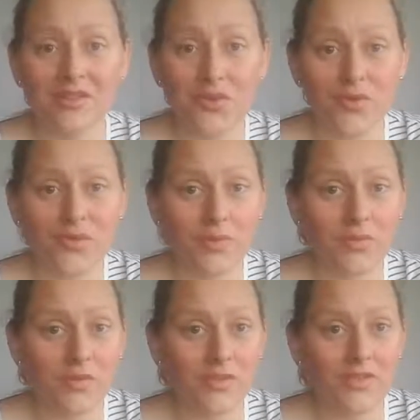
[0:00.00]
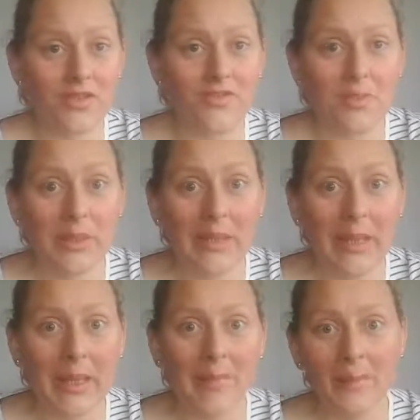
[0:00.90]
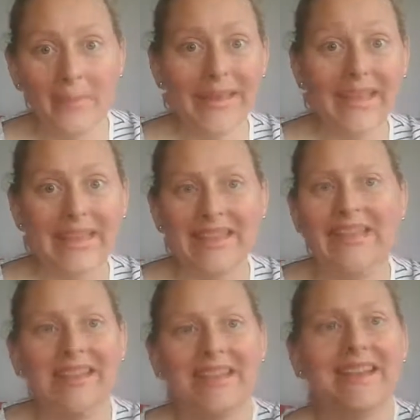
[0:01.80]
transform your love life, PM me